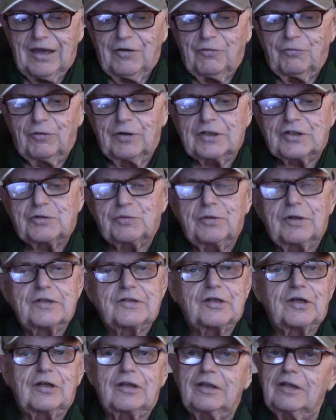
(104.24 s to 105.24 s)
which
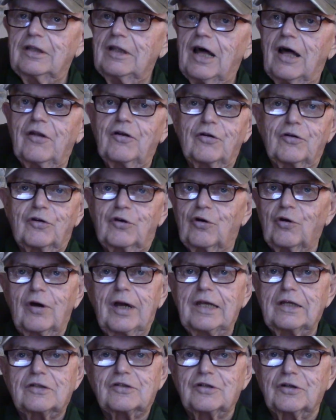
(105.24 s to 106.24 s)
was another
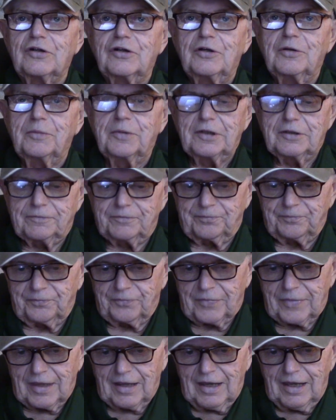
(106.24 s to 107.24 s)
great tournament.
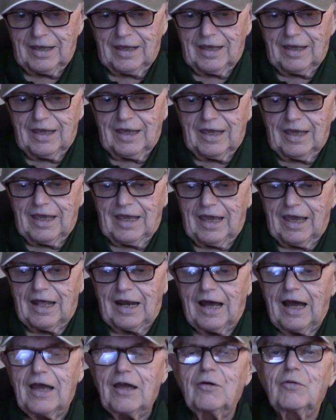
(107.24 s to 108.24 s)

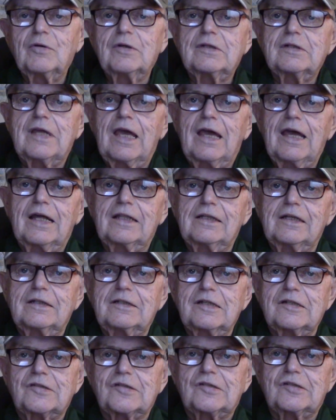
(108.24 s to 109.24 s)
And I had the
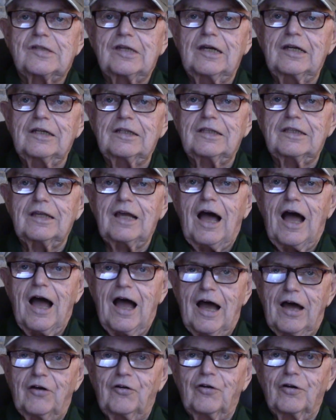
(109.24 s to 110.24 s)
distinct
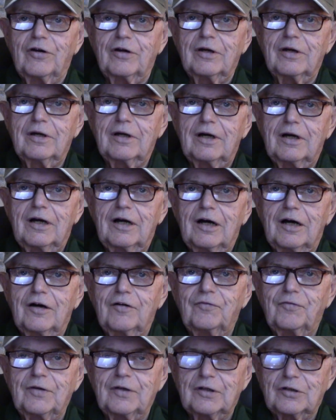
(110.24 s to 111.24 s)
honor
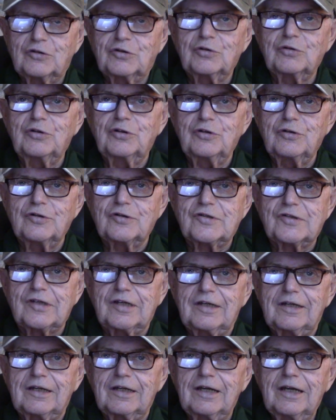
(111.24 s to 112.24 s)
of
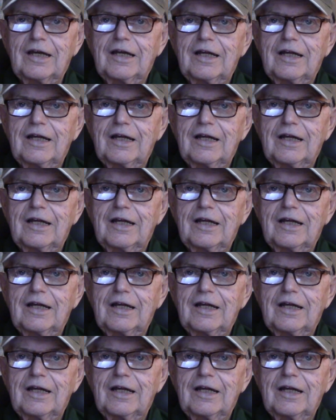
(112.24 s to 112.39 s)
introducing